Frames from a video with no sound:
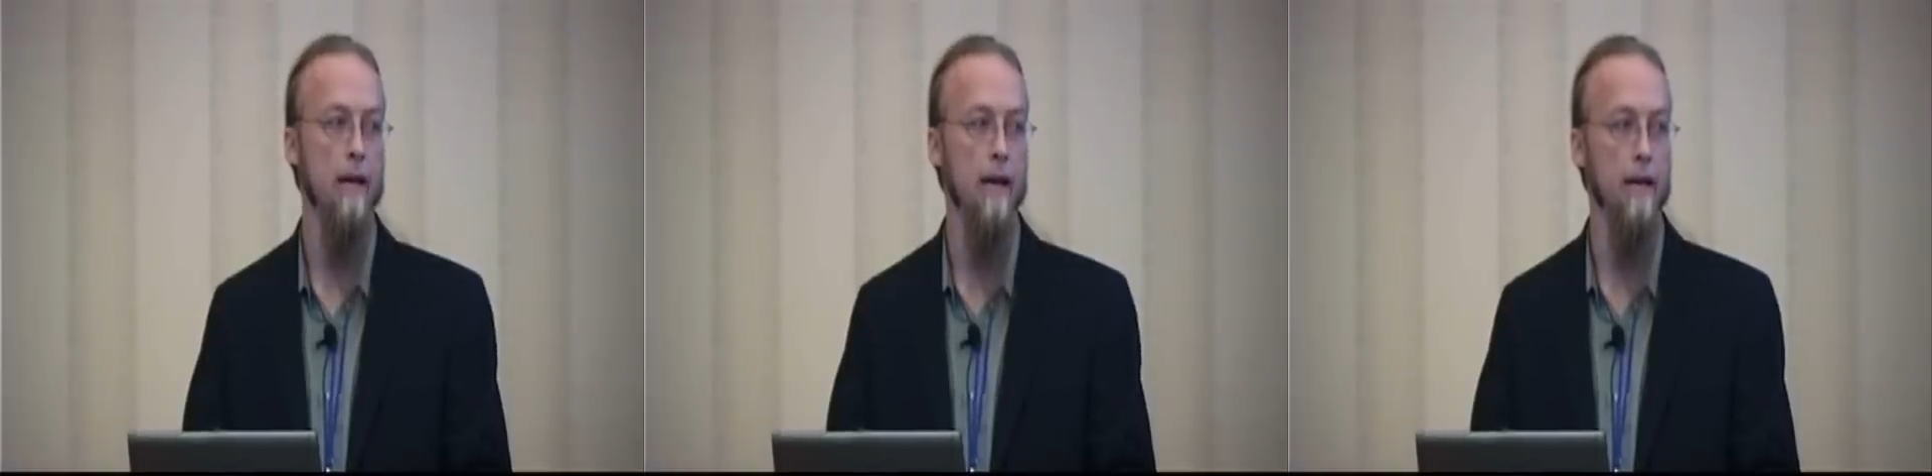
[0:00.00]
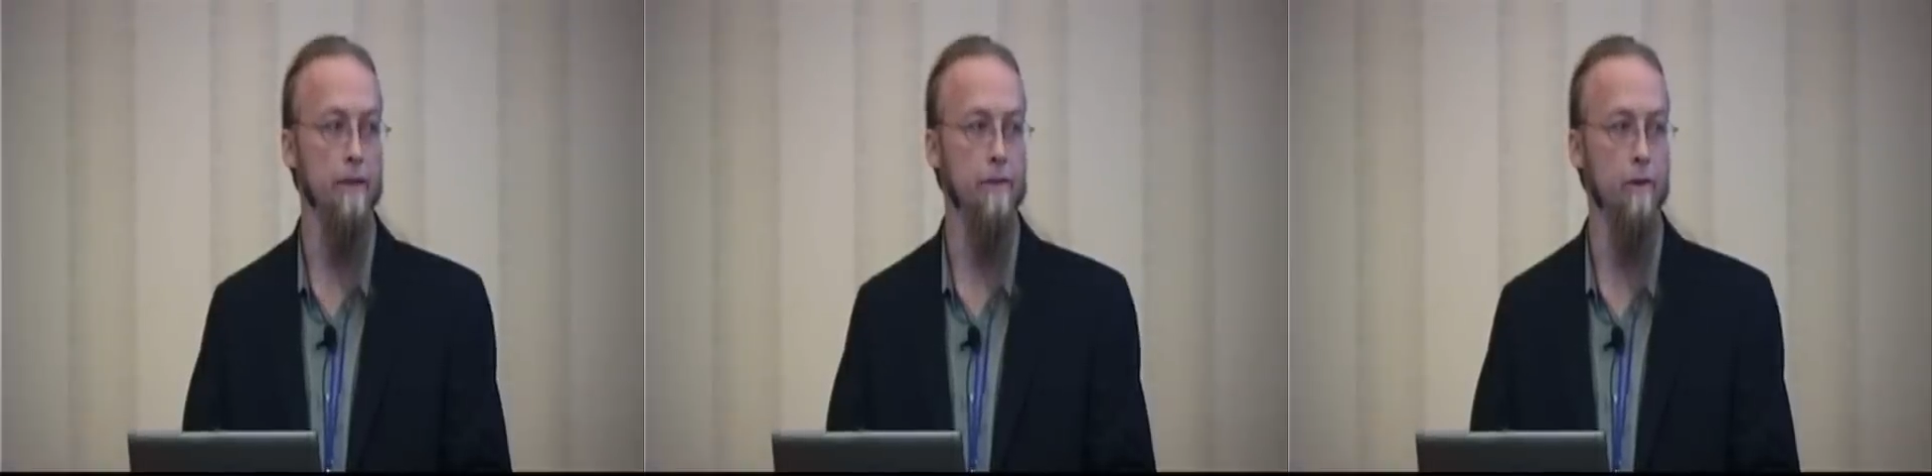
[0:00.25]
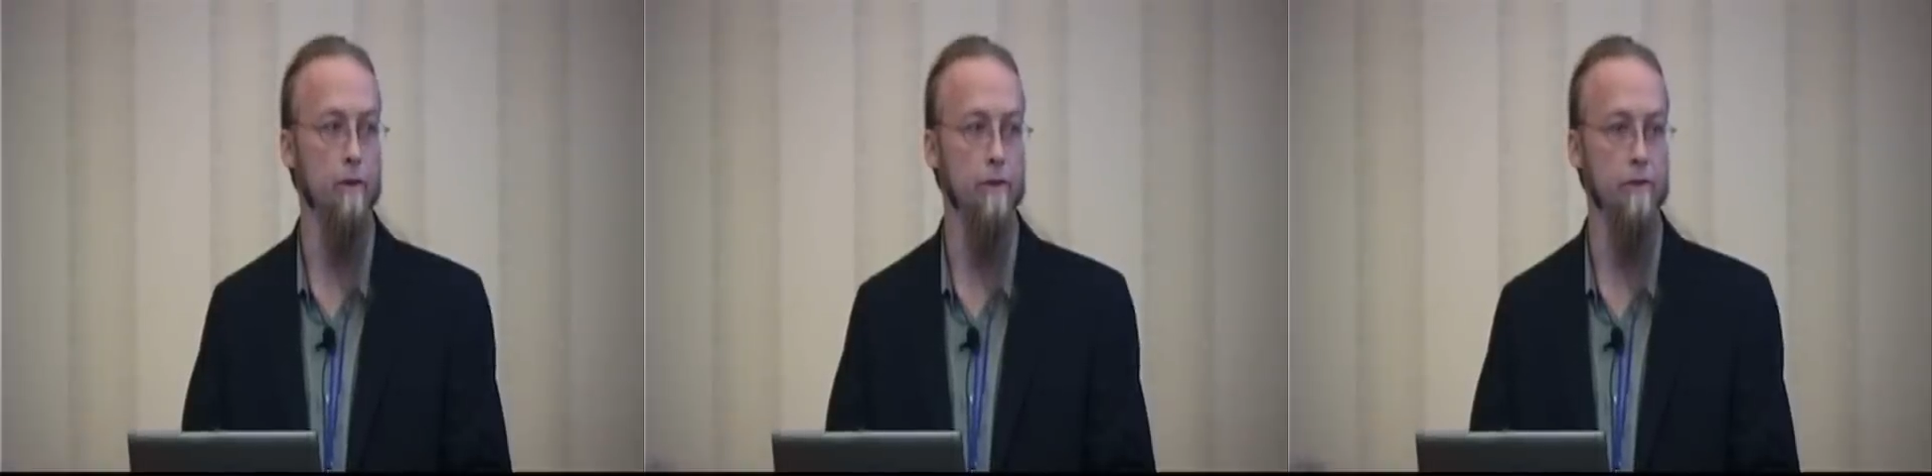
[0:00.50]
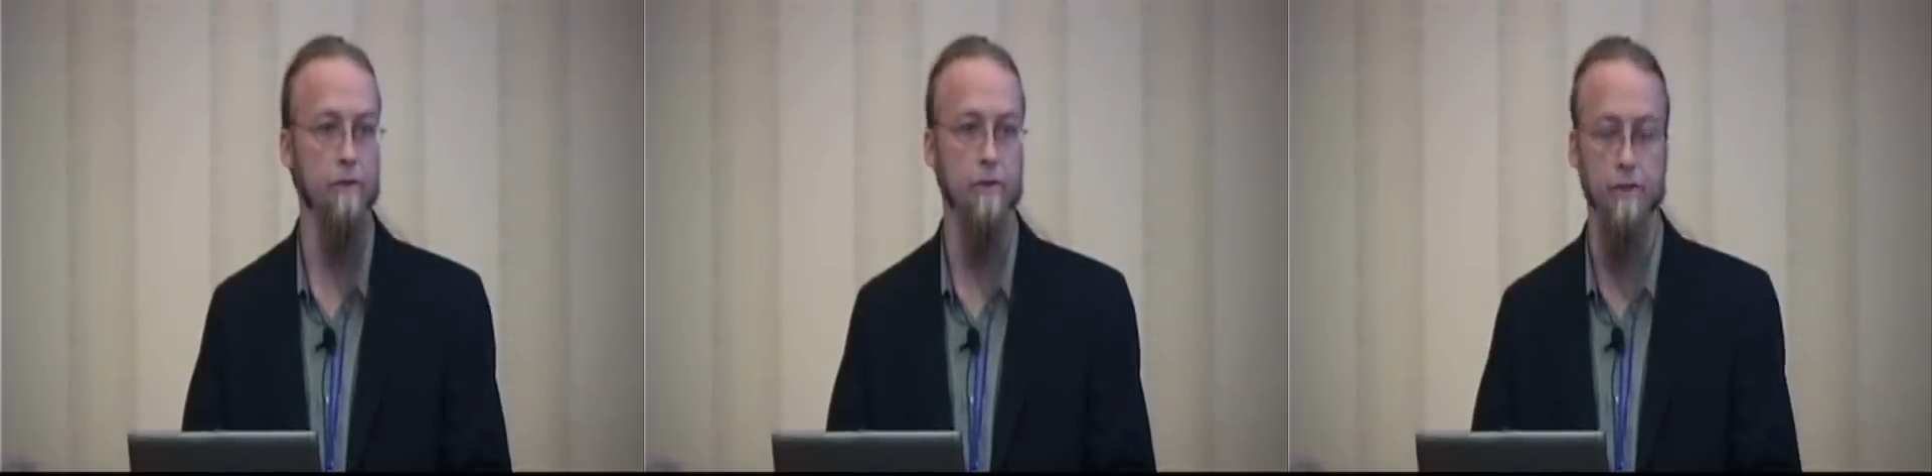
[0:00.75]
And so
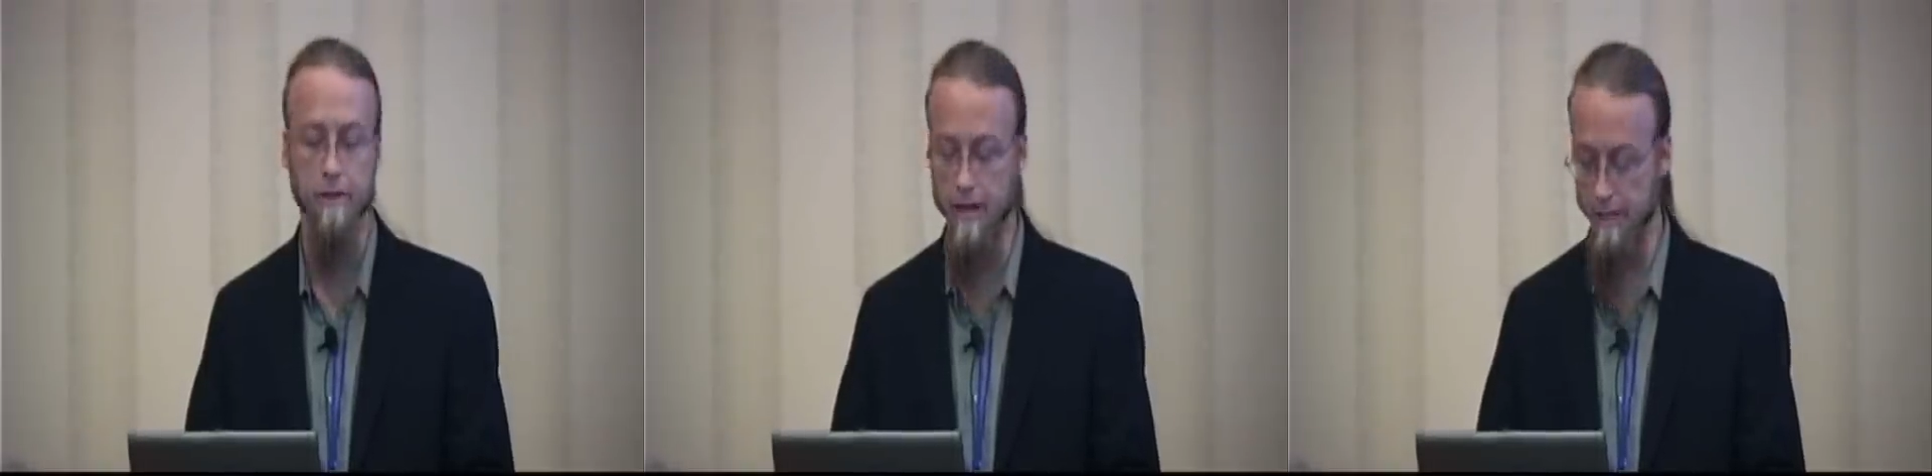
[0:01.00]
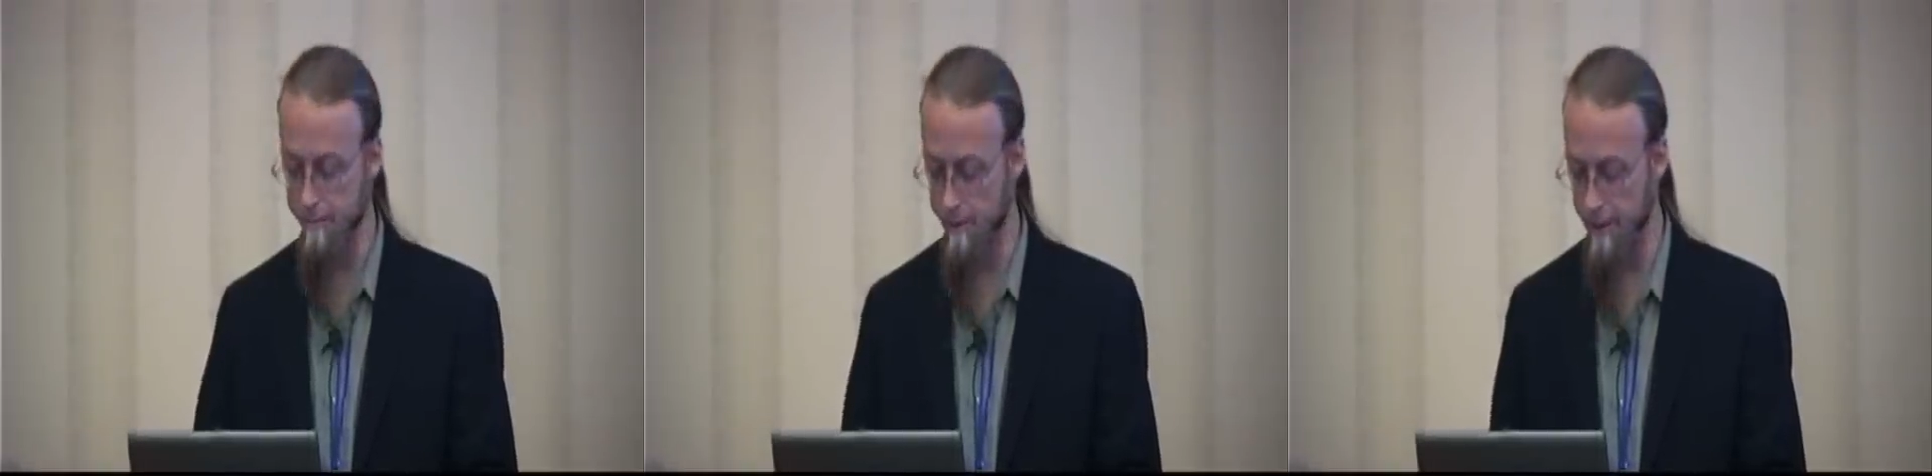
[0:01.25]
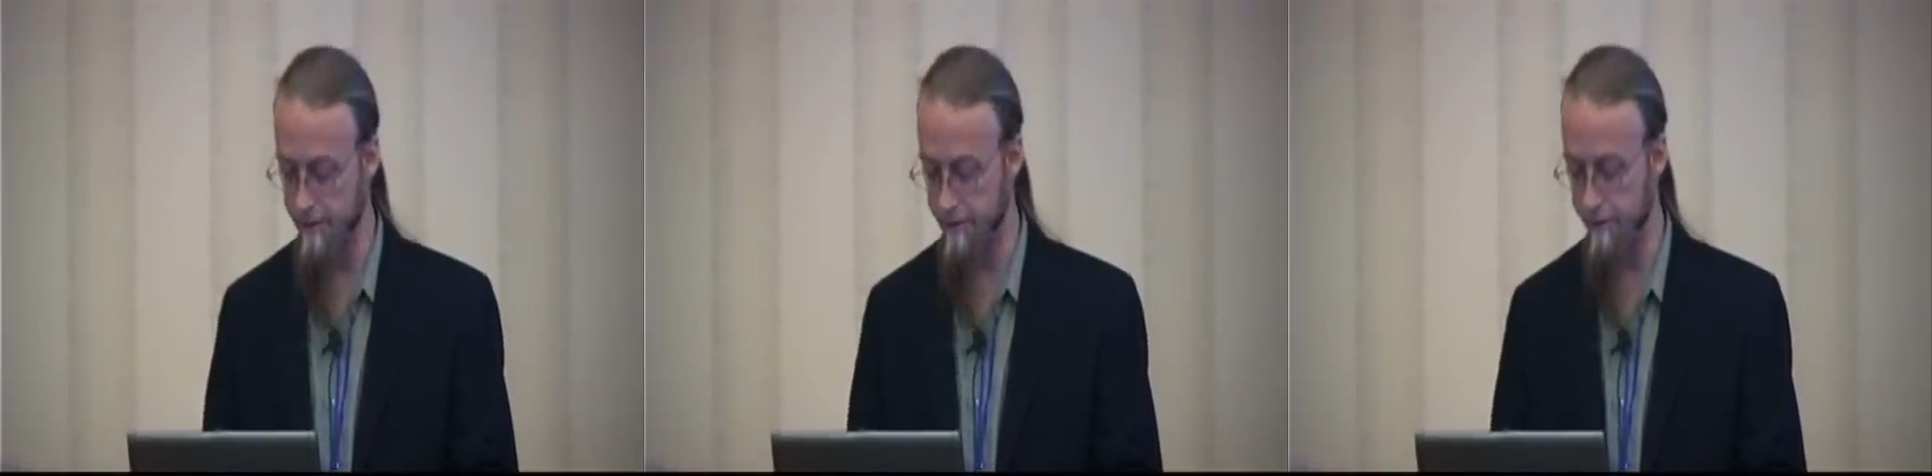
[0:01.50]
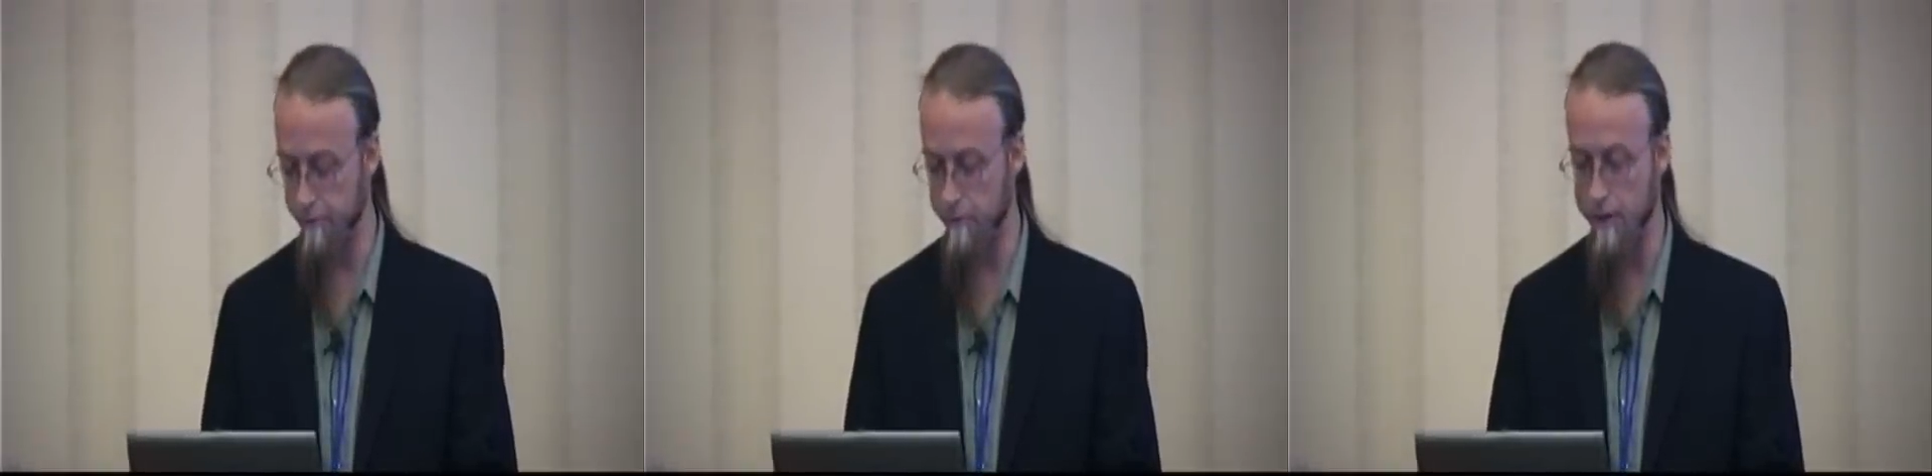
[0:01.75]
this is just a nice place
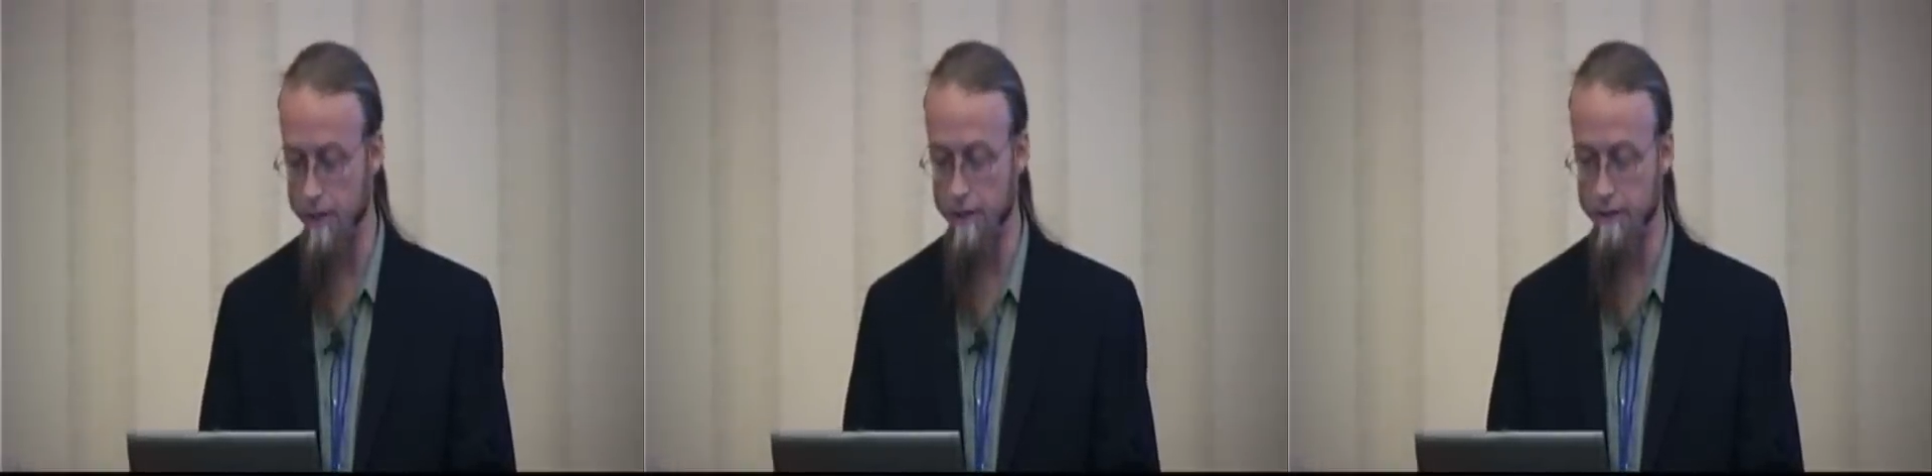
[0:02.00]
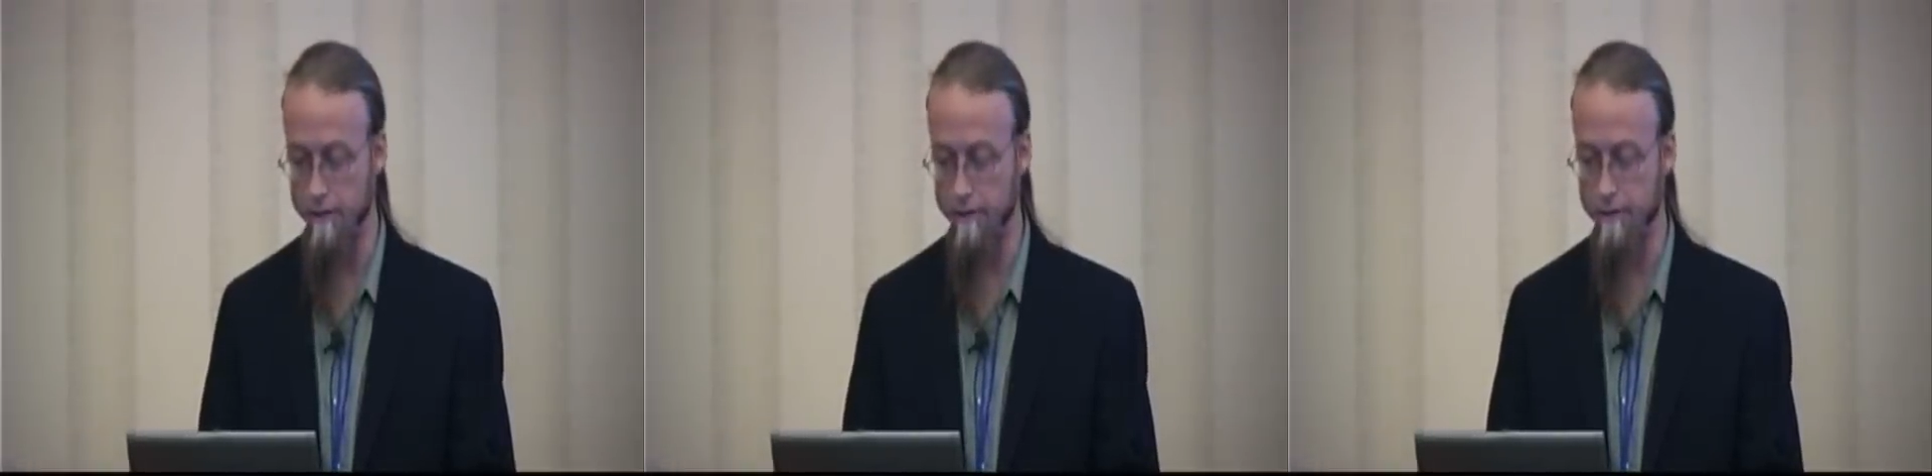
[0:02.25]
to